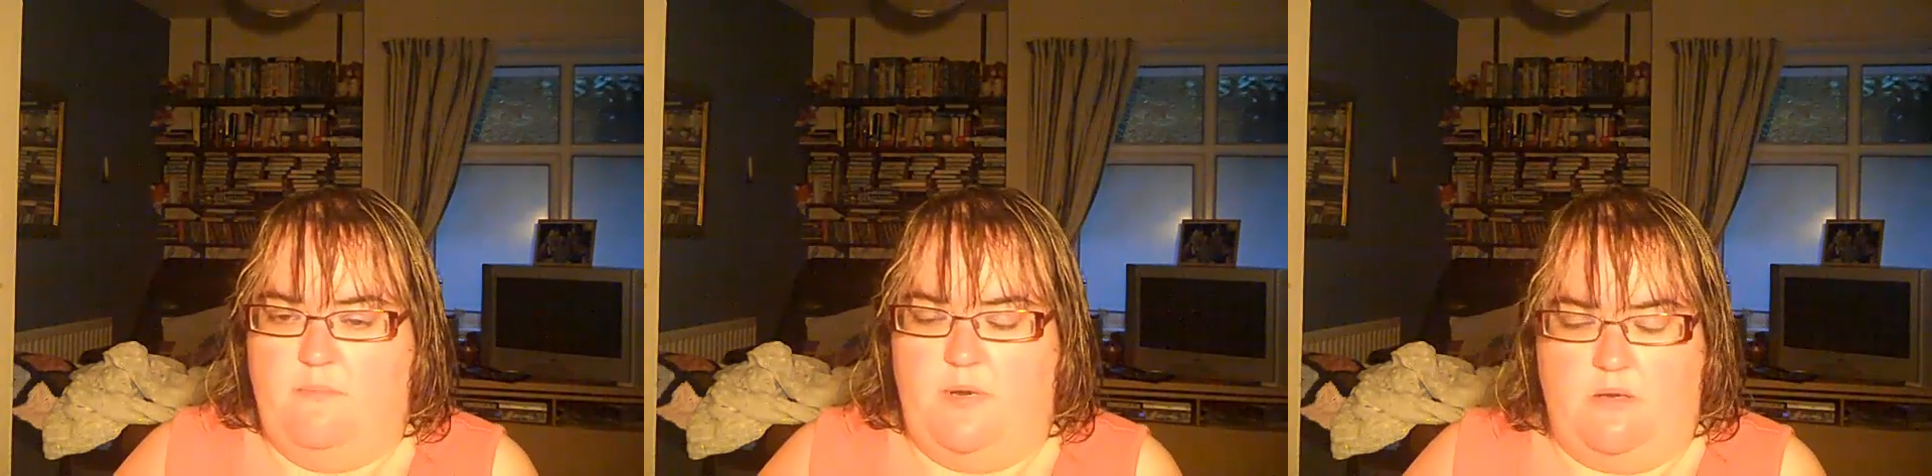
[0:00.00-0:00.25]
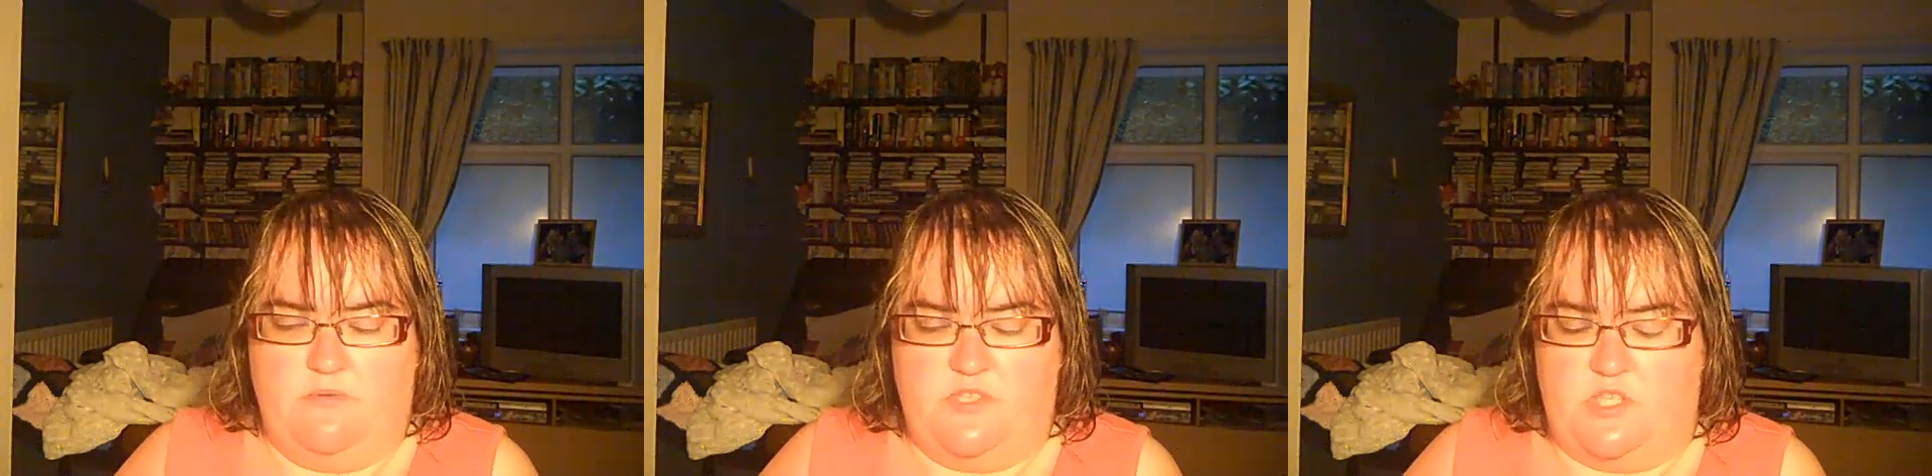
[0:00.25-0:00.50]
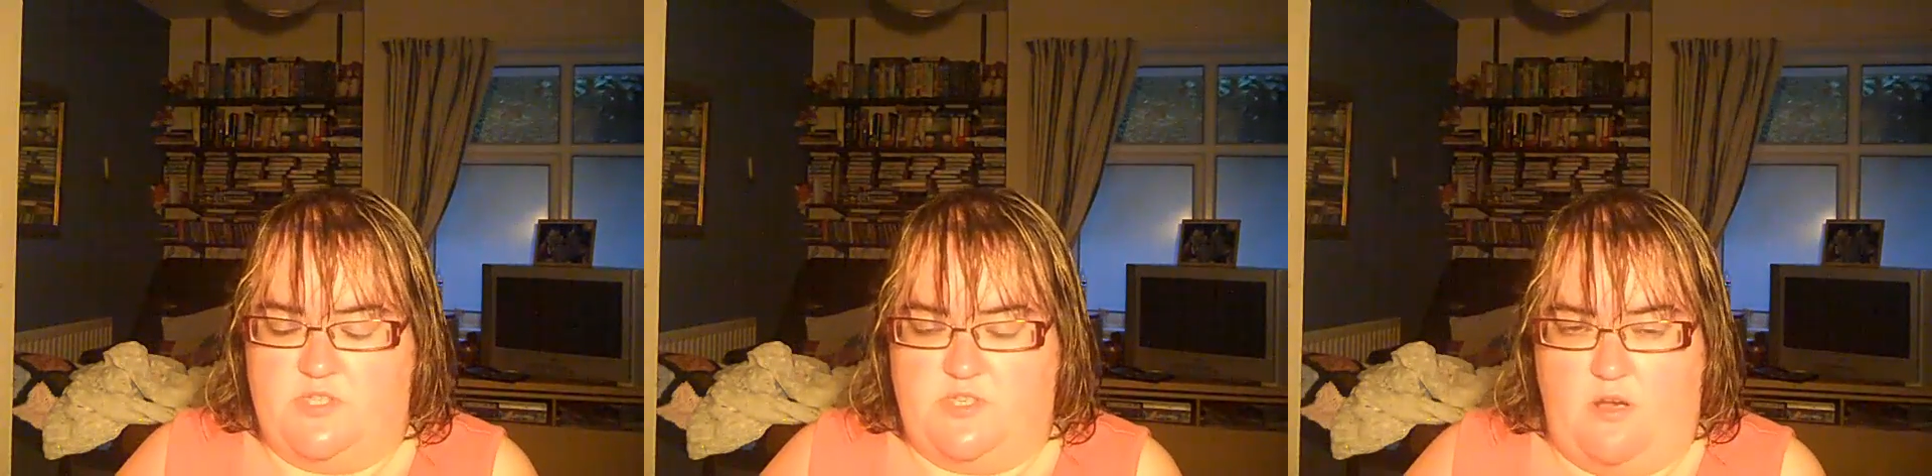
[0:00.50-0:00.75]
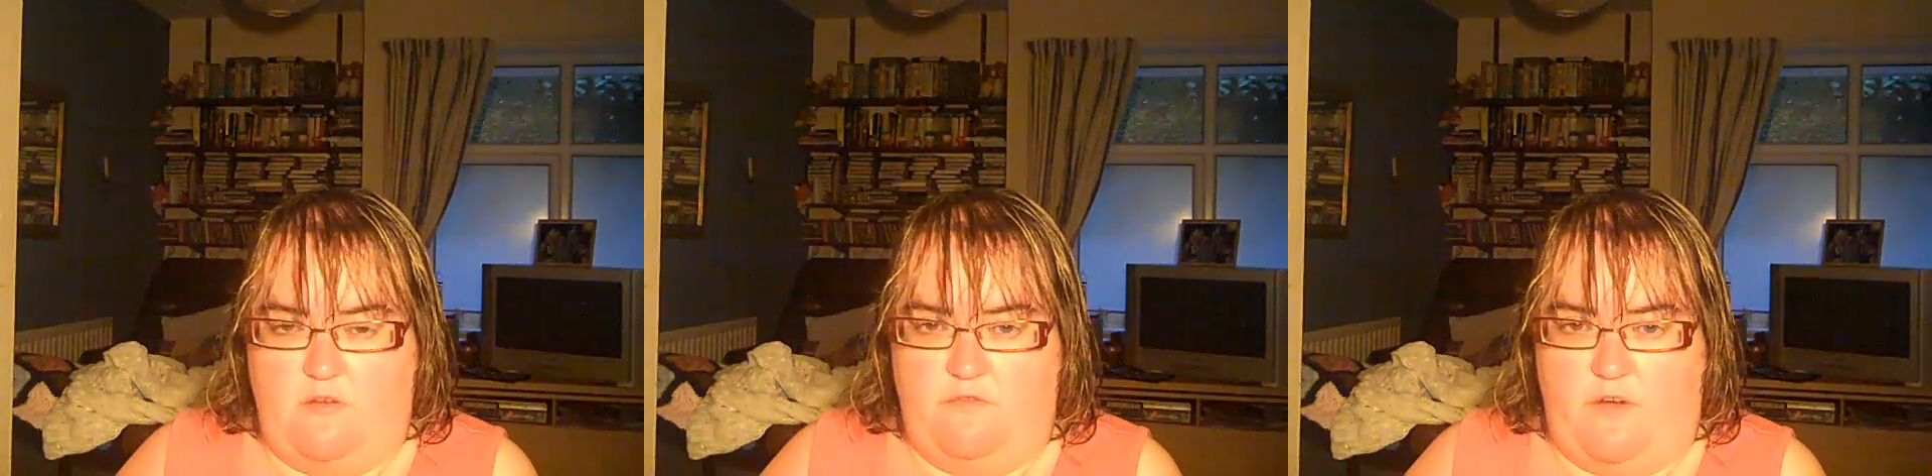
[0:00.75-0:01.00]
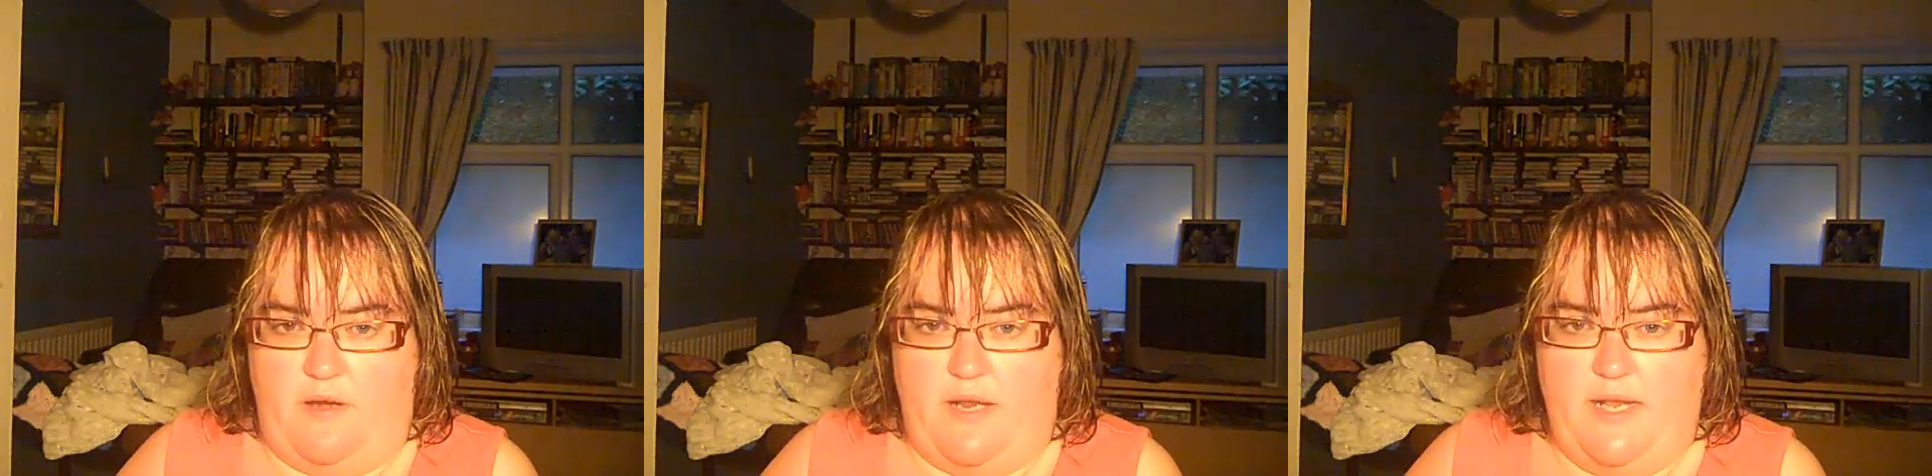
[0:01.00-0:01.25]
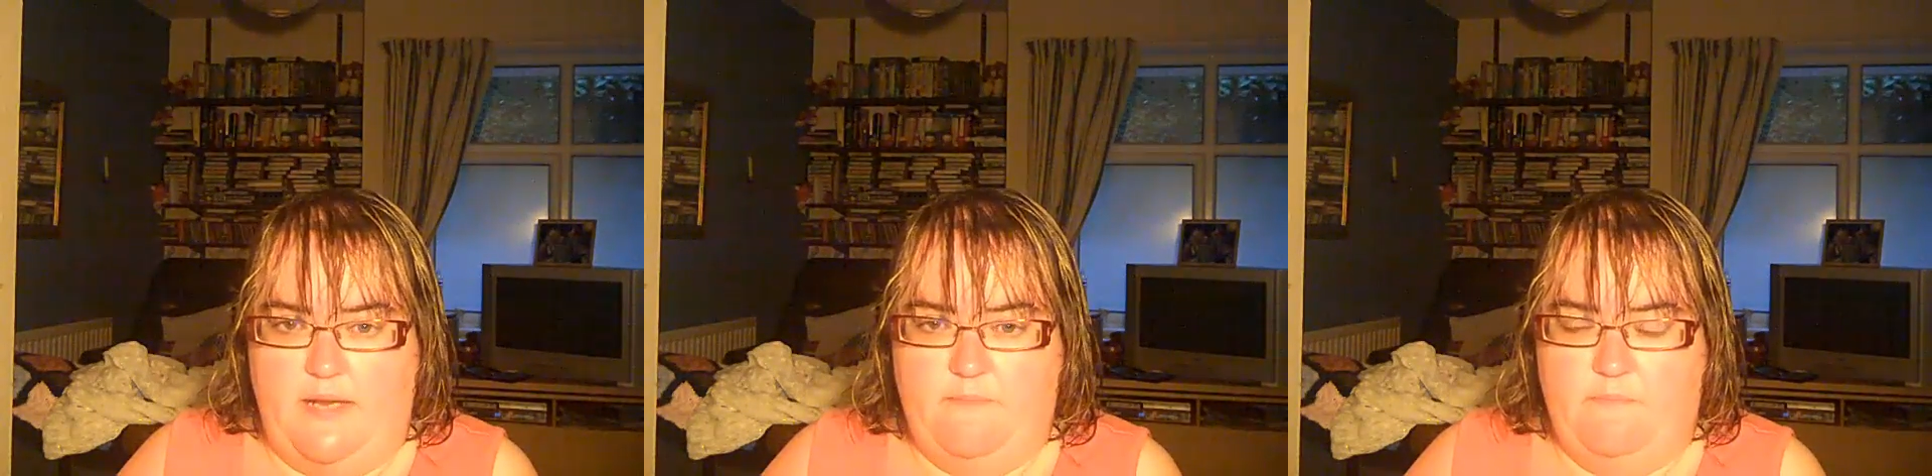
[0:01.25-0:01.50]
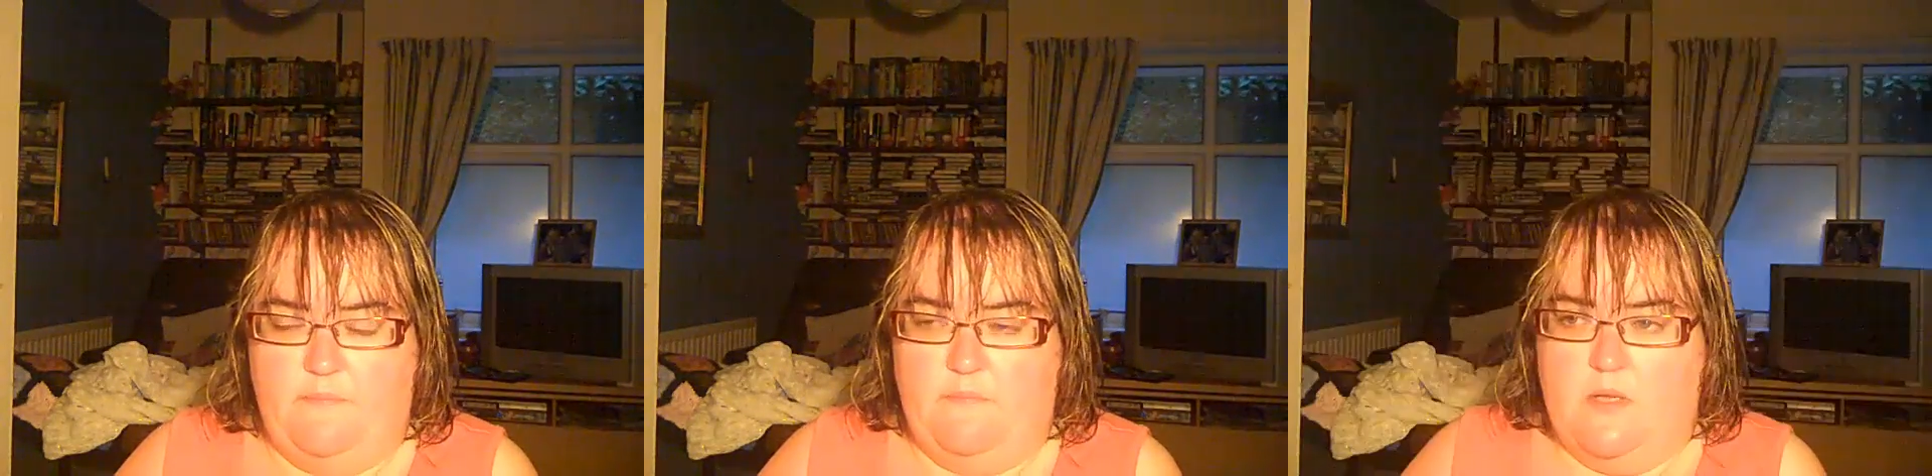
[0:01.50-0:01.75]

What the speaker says: But it was just so funny.